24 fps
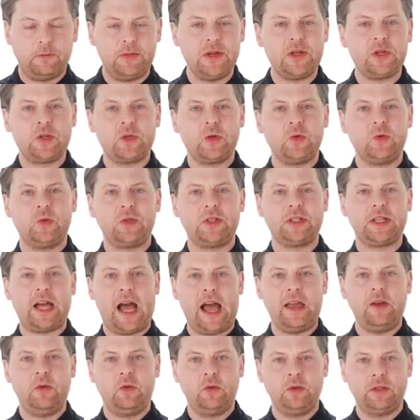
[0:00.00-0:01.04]
up pressures
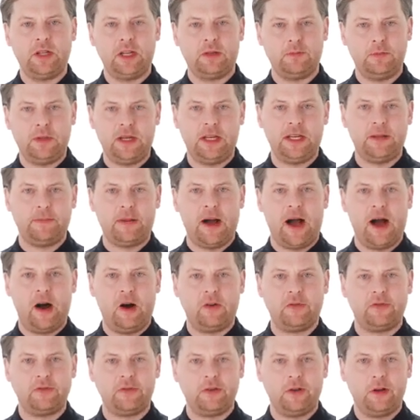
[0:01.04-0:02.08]
up to 300
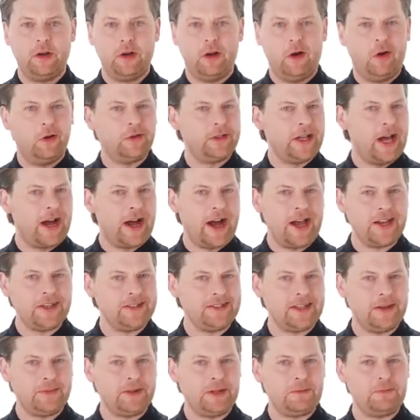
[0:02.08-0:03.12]
millibar, which
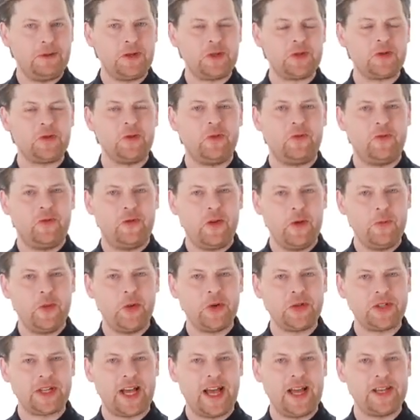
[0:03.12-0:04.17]
shortens cooking
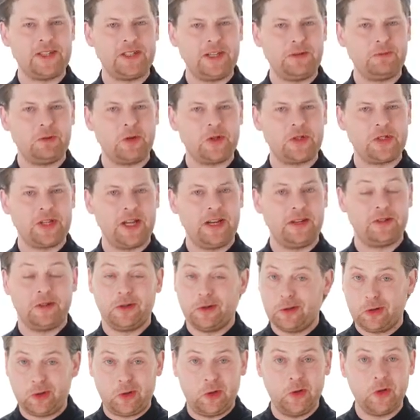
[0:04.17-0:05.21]
times by as much as
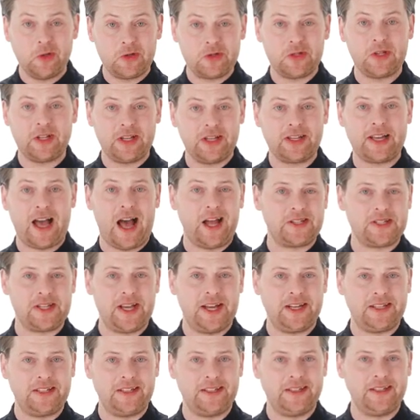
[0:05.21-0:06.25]

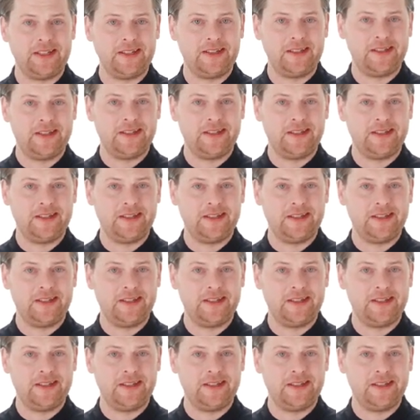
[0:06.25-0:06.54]
35%.